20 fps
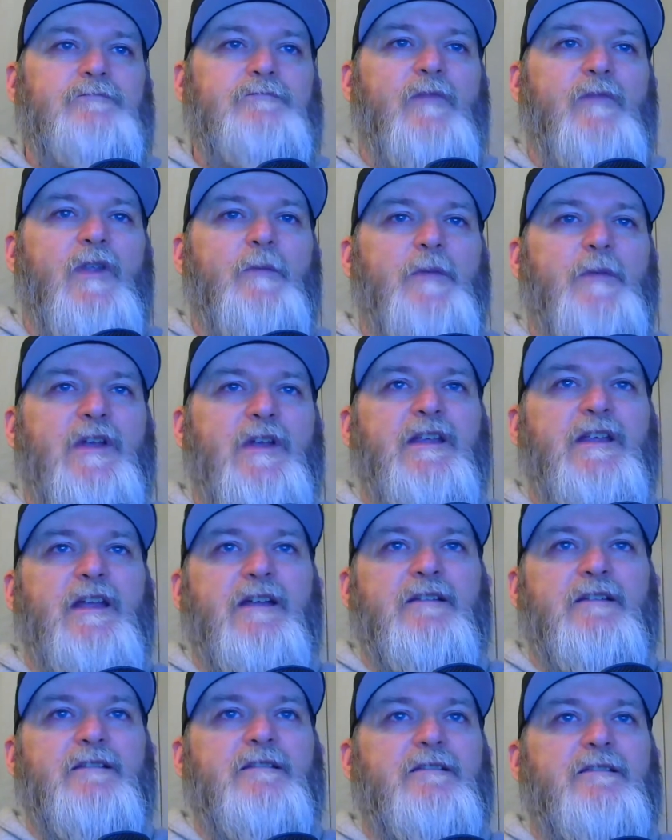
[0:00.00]
But yeah,
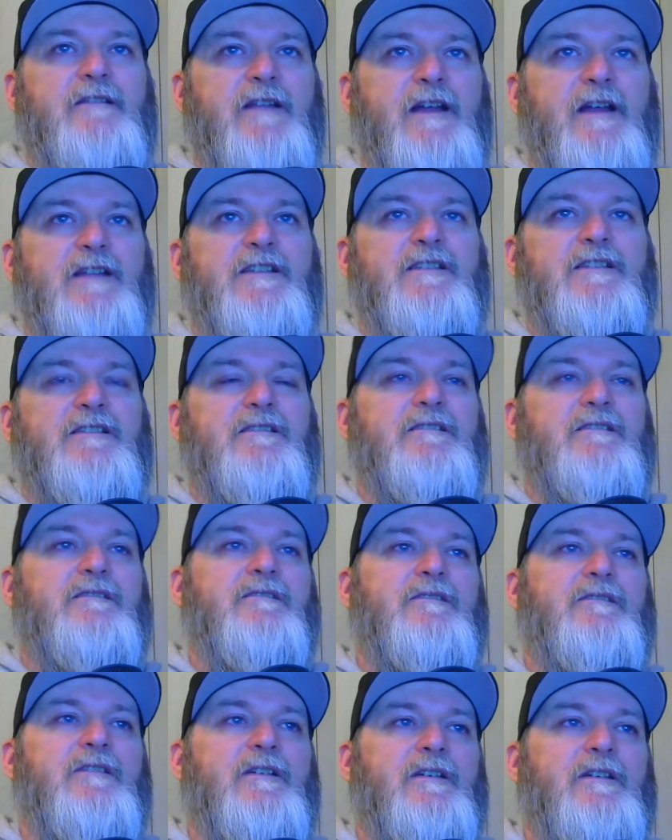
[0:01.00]
that's,
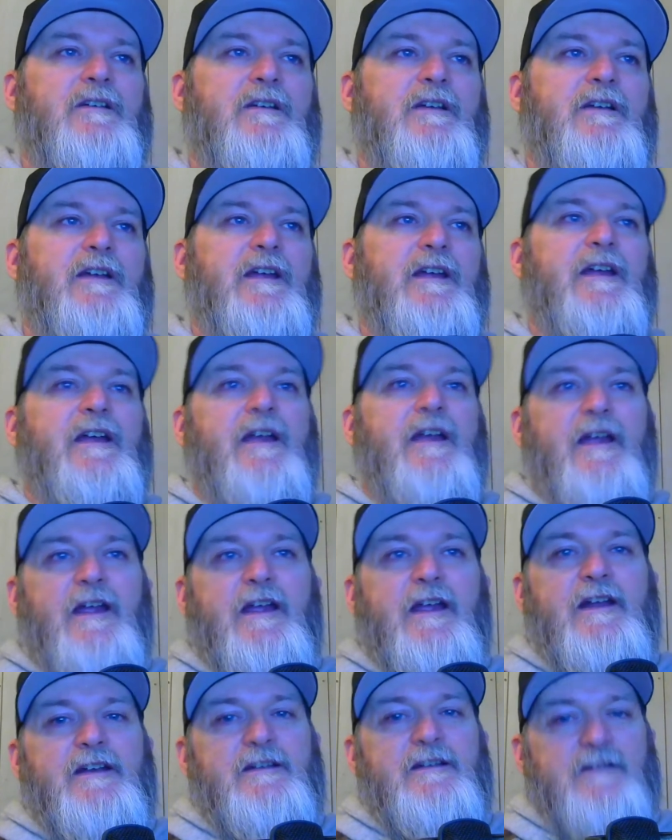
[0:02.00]

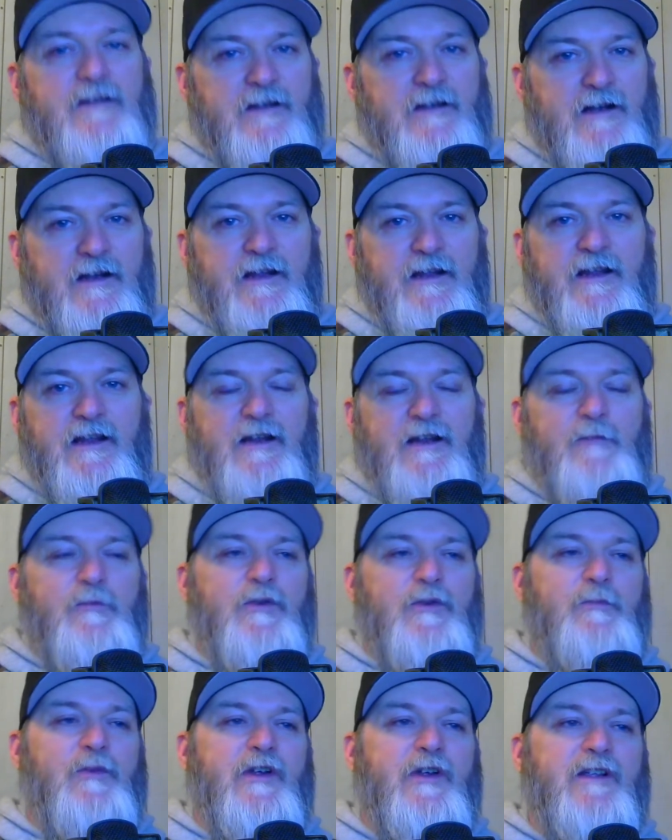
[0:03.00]
and again, I'm going to
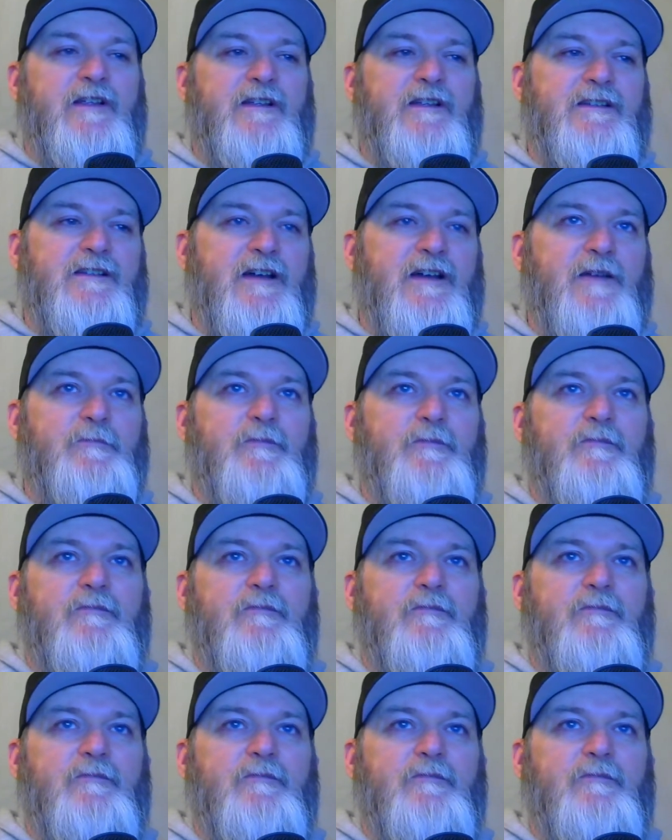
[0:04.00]
bring this up.